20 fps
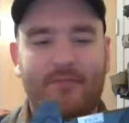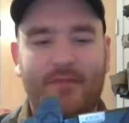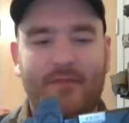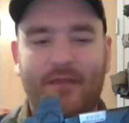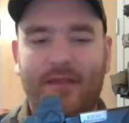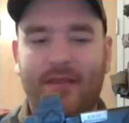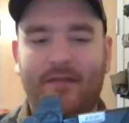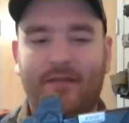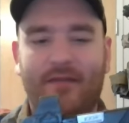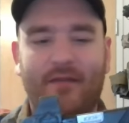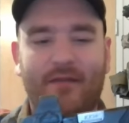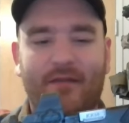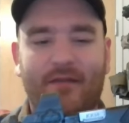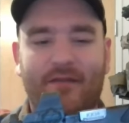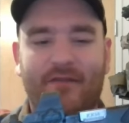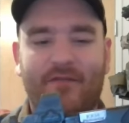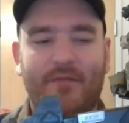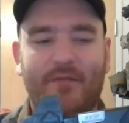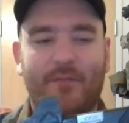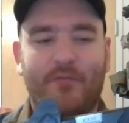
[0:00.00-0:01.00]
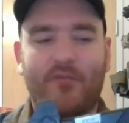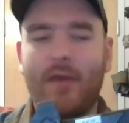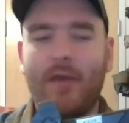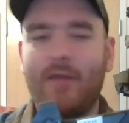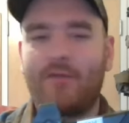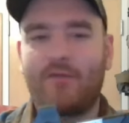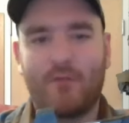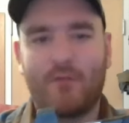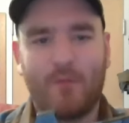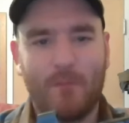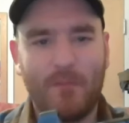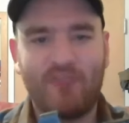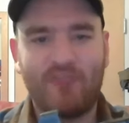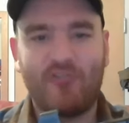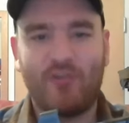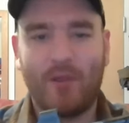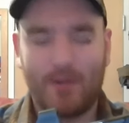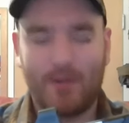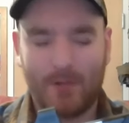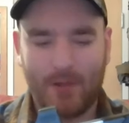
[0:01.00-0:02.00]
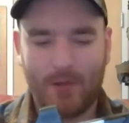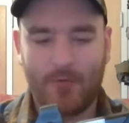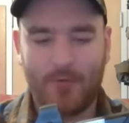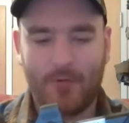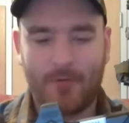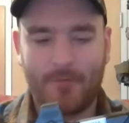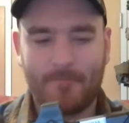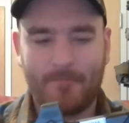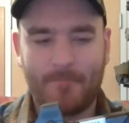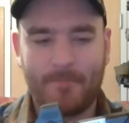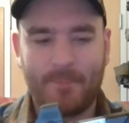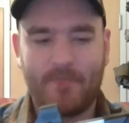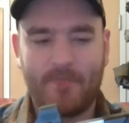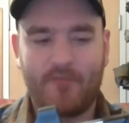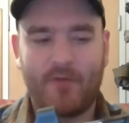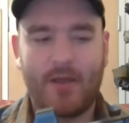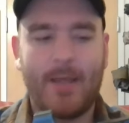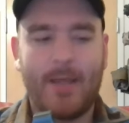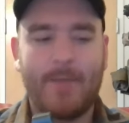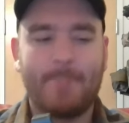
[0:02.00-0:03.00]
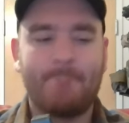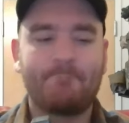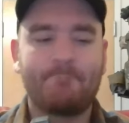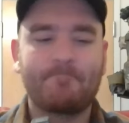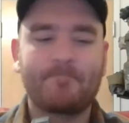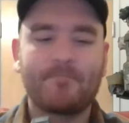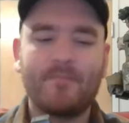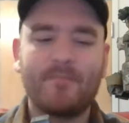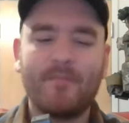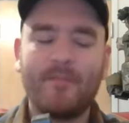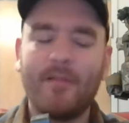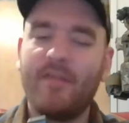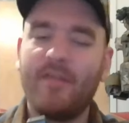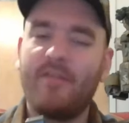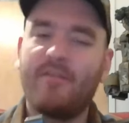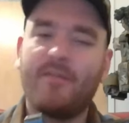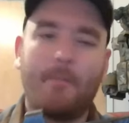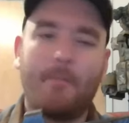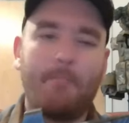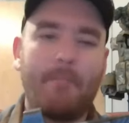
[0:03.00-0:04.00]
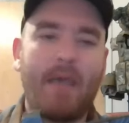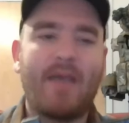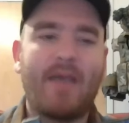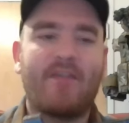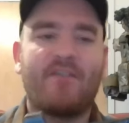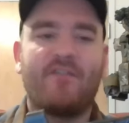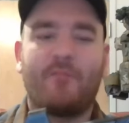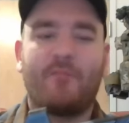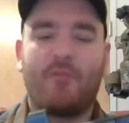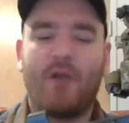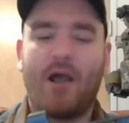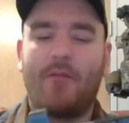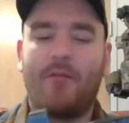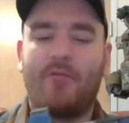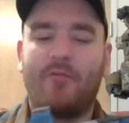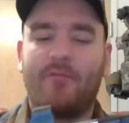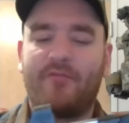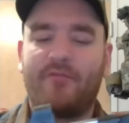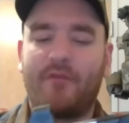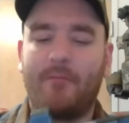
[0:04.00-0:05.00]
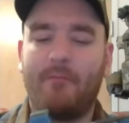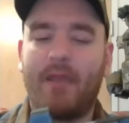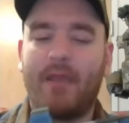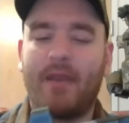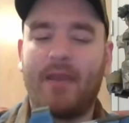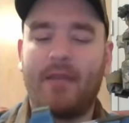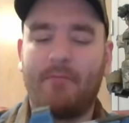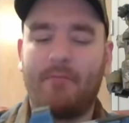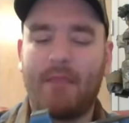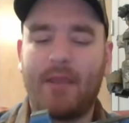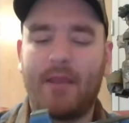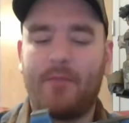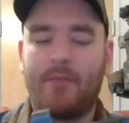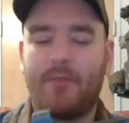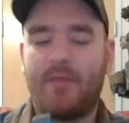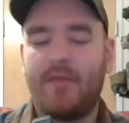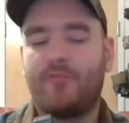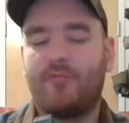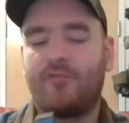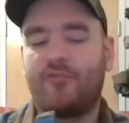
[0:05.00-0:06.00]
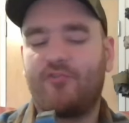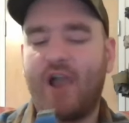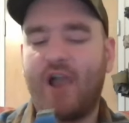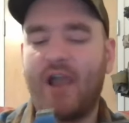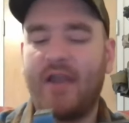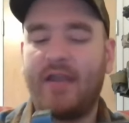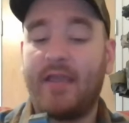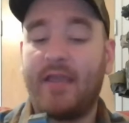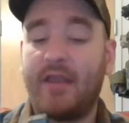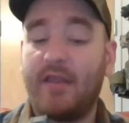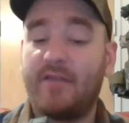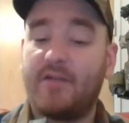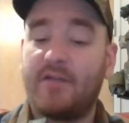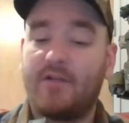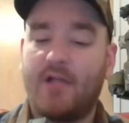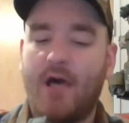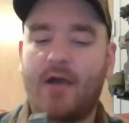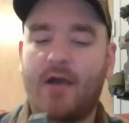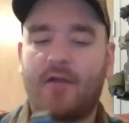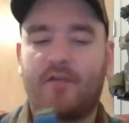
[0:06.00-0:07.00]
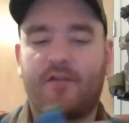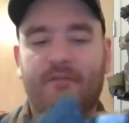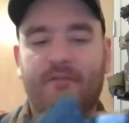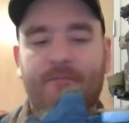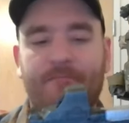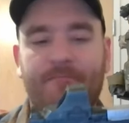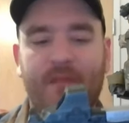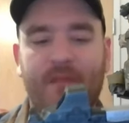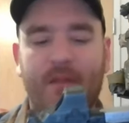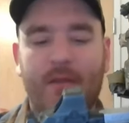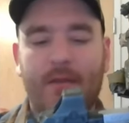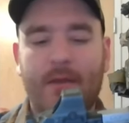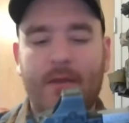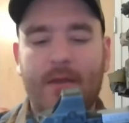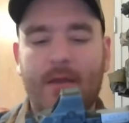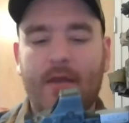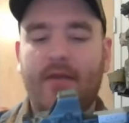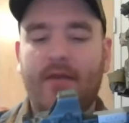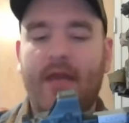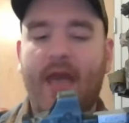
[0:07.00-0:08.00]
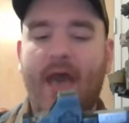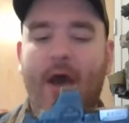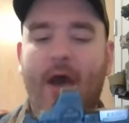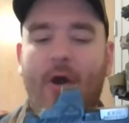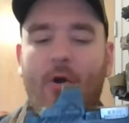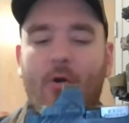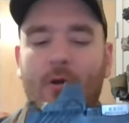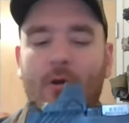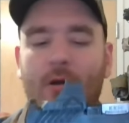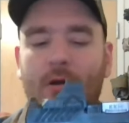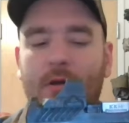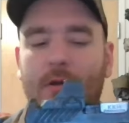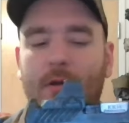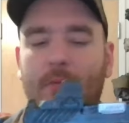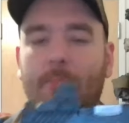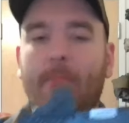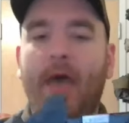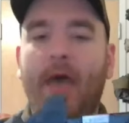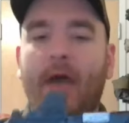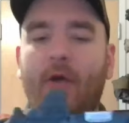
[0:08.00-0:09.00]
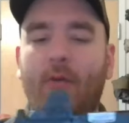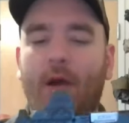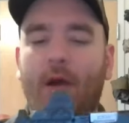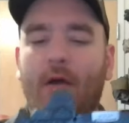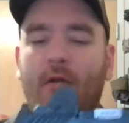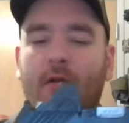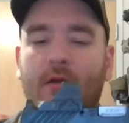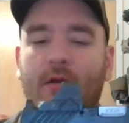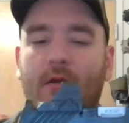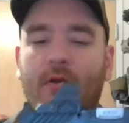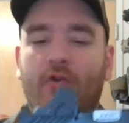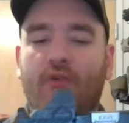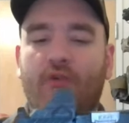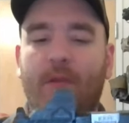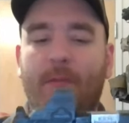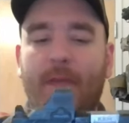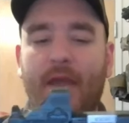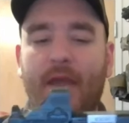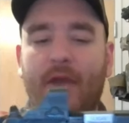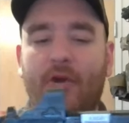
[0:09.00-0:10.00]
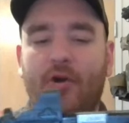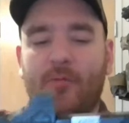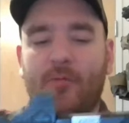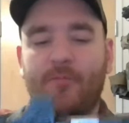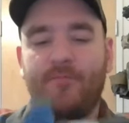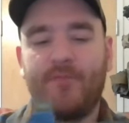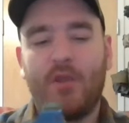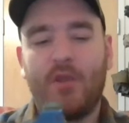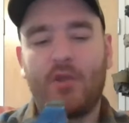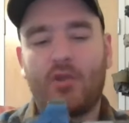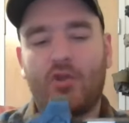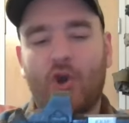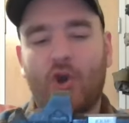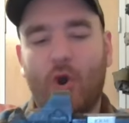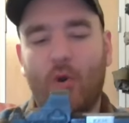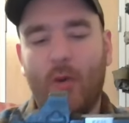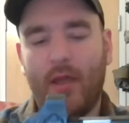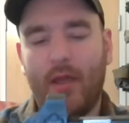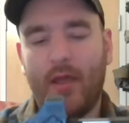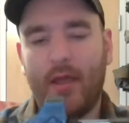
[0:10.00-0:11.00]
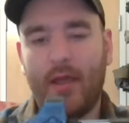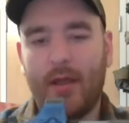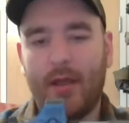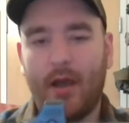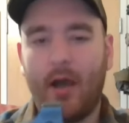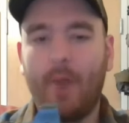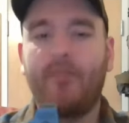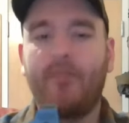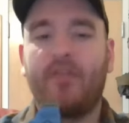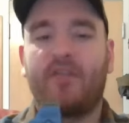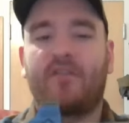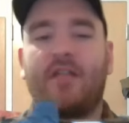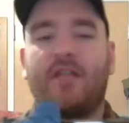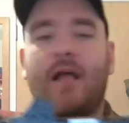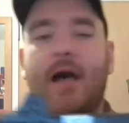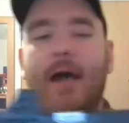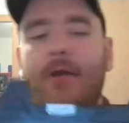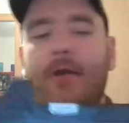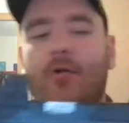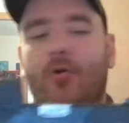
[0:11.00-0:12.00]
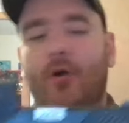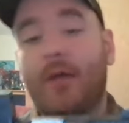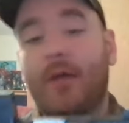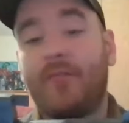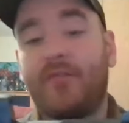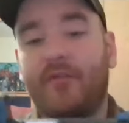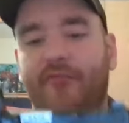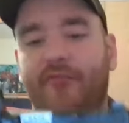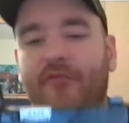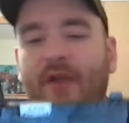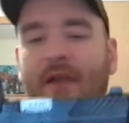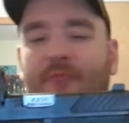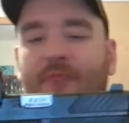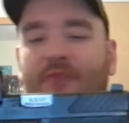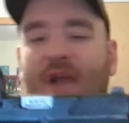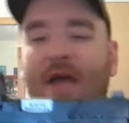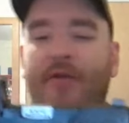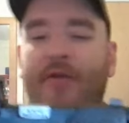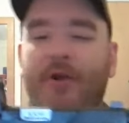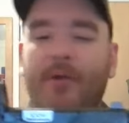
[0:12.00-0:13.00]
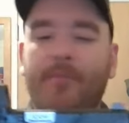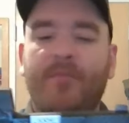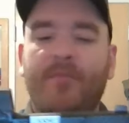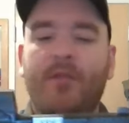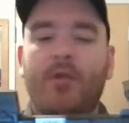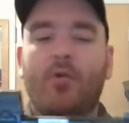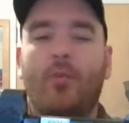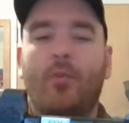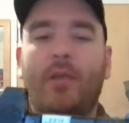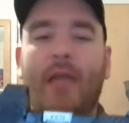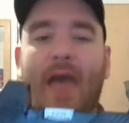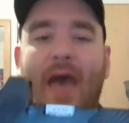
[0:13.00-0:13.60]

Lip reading: is the price for remission alone, right? This is a massive problem for many, many people trying to get into Glocks. Now, magwell, grip angle, going up the slide, or up the frame rather, we